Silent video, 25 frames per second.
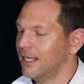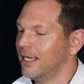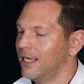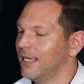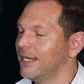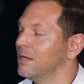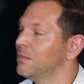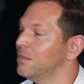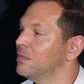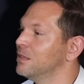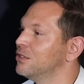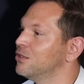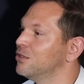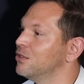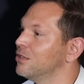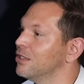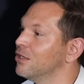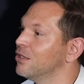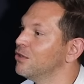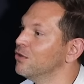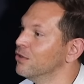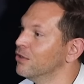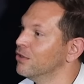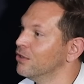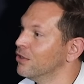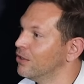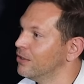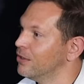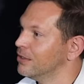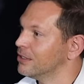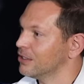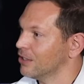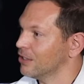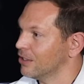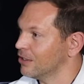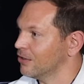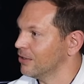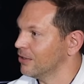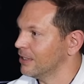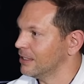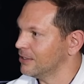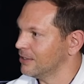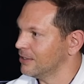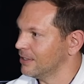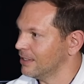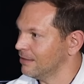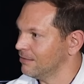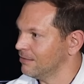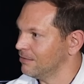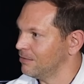And number two, that you know is not going
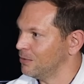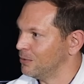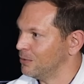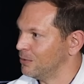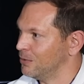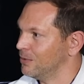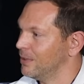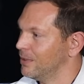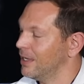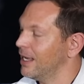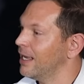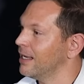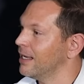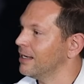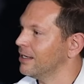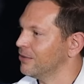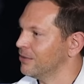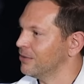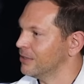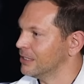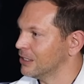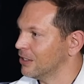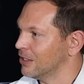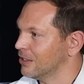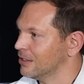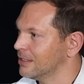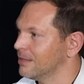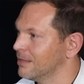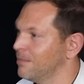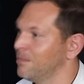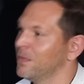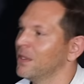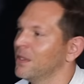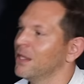to give you any results.